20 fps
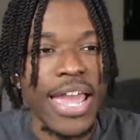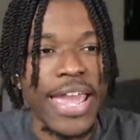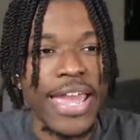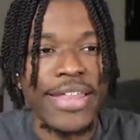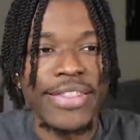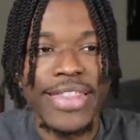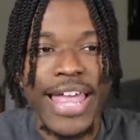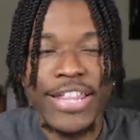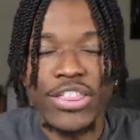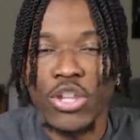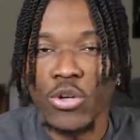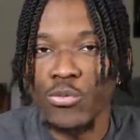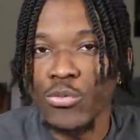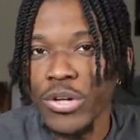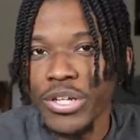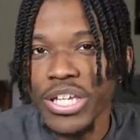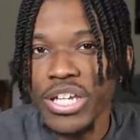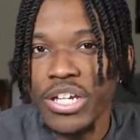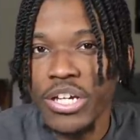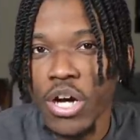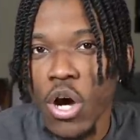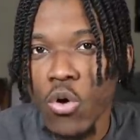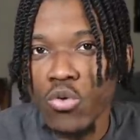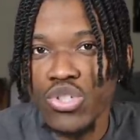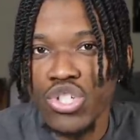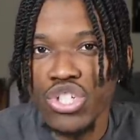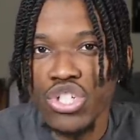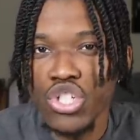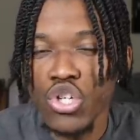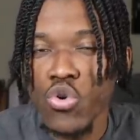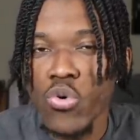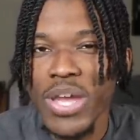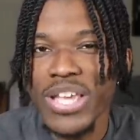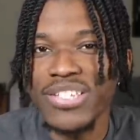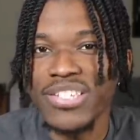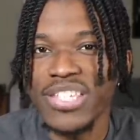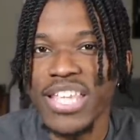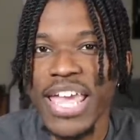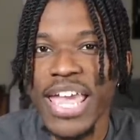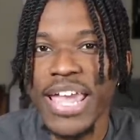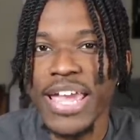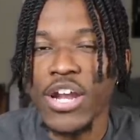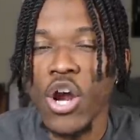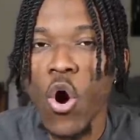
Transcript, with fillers: and let the rookie coach do his thing.